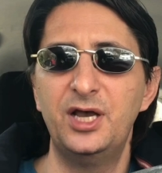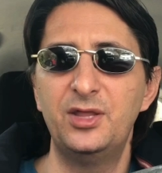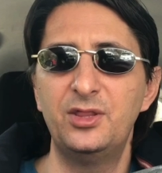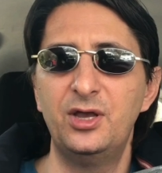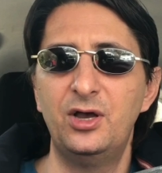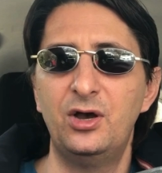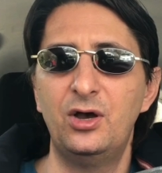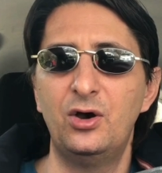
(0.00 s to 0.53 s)

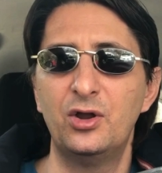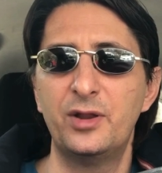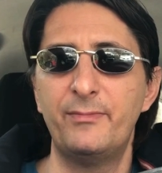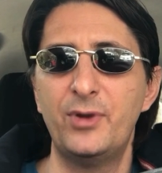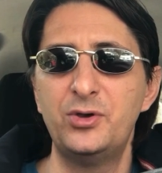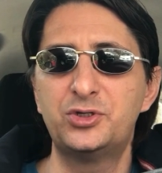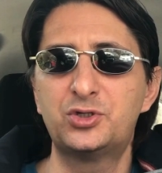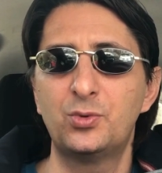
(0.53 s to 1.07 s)
on a
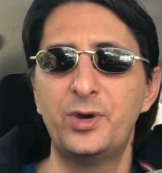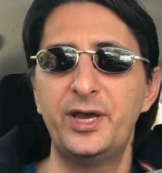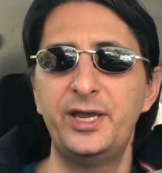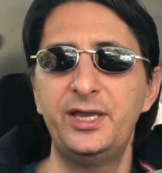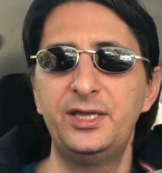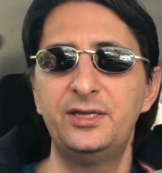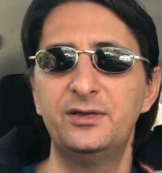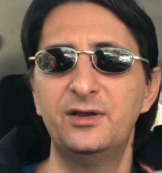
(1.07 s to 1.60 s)

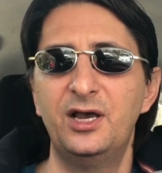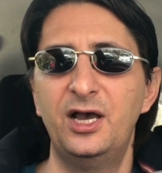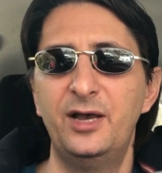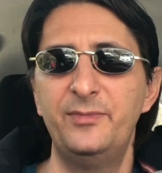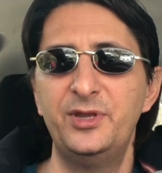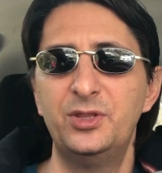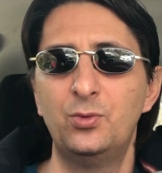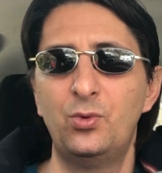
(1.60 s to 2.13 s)
motorway,
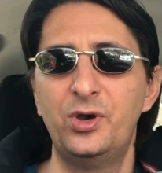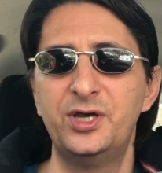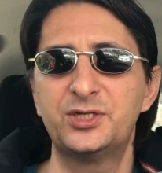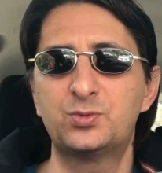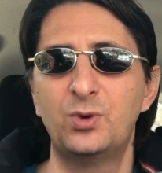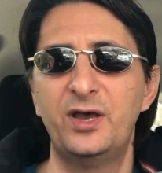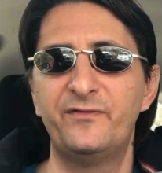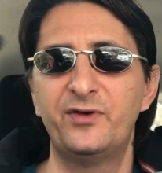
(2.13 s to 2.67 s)
in the worst
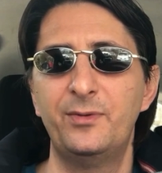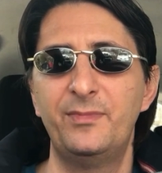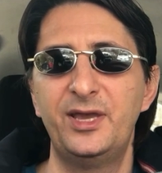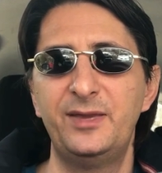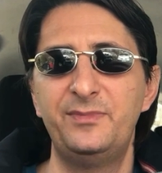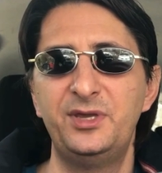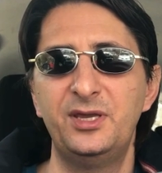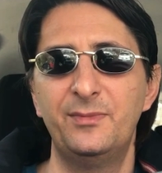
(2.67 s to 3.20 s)
weather,
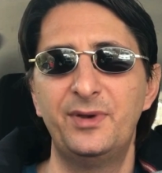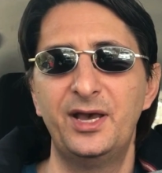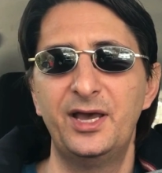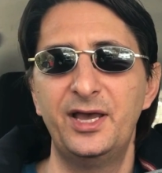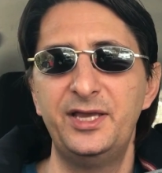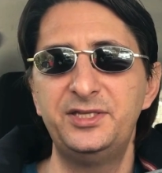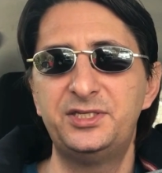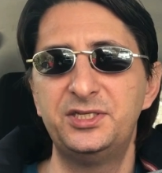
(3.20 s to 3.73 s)
maybe about
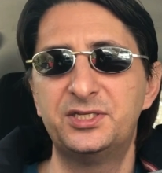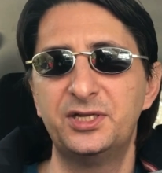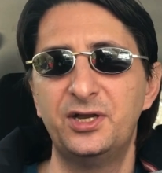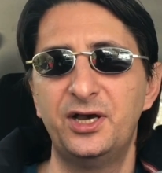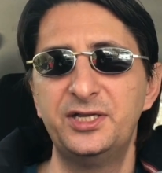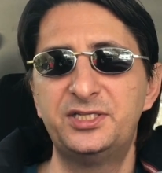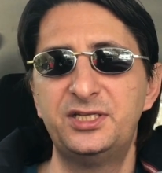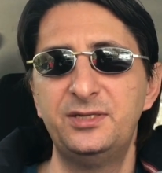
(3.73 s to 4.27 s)
80 to
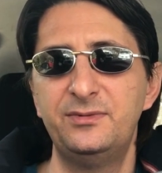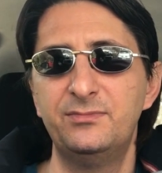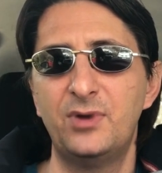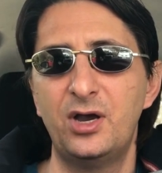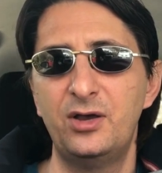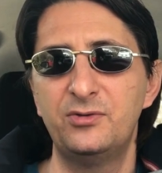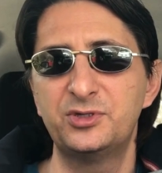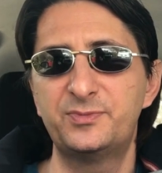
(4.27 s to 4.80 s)
90
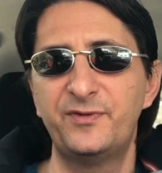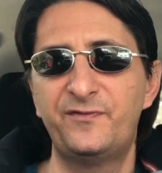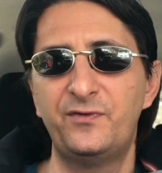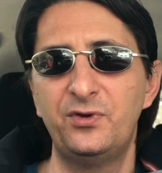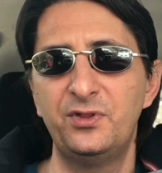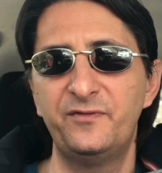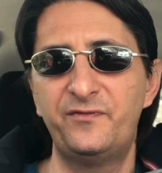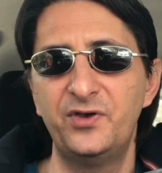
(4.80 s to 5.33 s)
miles
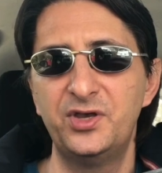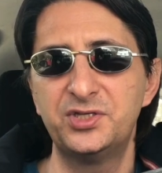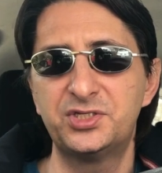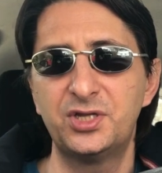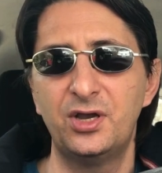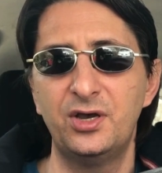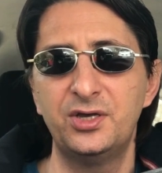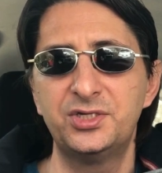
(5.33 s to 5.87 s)
before the first
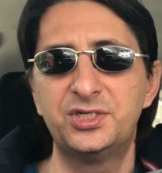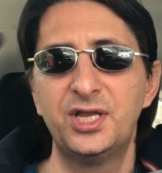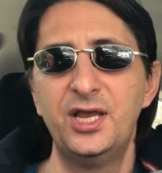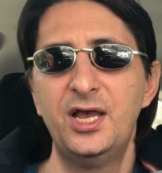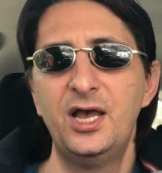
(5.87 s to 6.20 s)
charge.